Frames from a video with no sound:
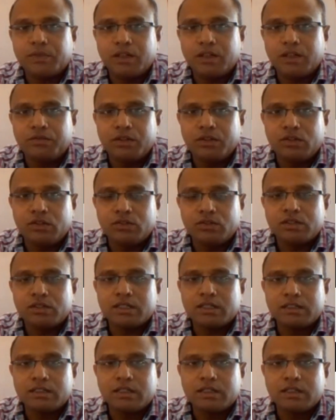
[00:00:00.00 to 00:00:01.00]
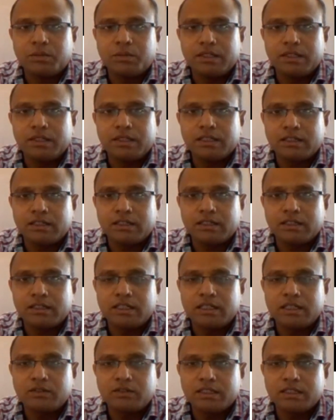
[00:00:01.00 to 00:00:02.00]
if you use couplings and
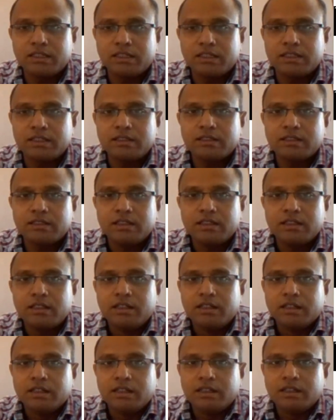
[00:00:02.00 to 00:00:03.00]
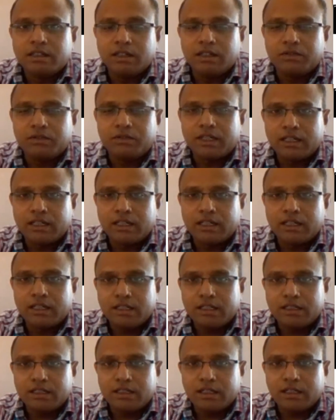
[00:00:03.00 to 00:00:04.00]
constraint equation,
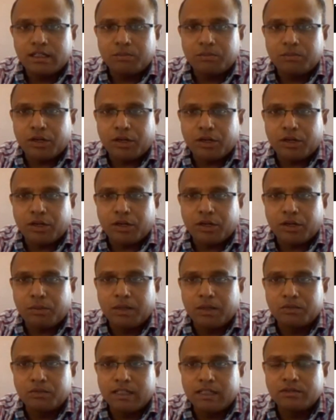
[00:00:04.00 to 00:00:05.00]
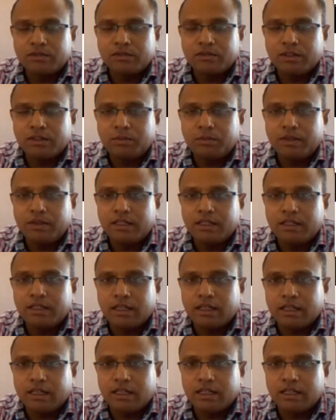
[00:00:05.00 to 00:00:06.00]
definitely the problem size will be
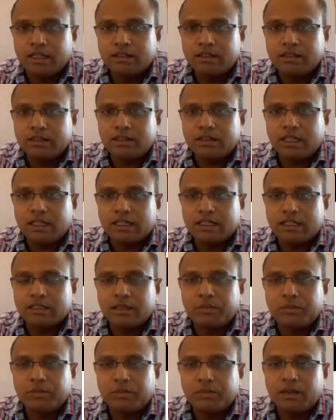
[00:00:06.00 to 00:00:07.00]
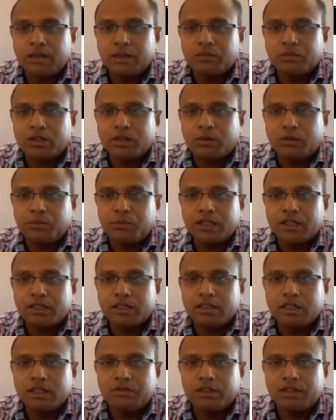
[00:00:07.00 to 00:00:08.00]
increased. At the same time,
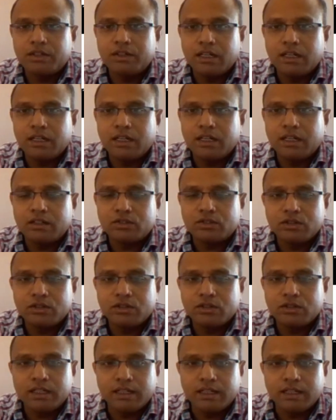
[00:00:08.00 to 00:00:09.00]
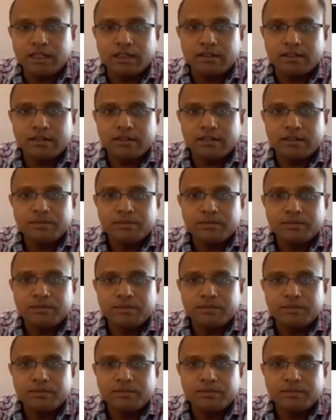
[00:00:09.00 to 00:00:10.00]
computational effort will also increase.
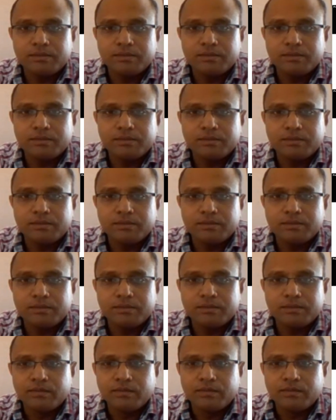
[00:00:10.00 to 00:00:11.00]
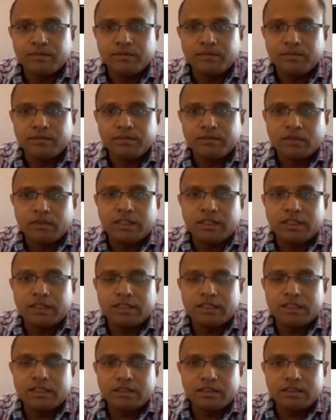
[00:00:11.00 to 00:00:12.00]
So in constraint
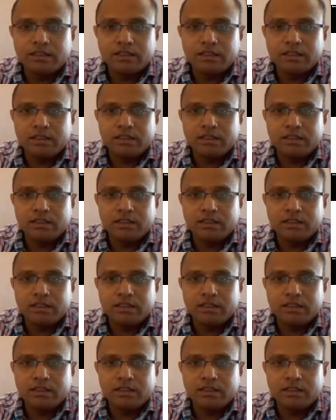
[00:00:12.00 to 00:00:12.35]
equations,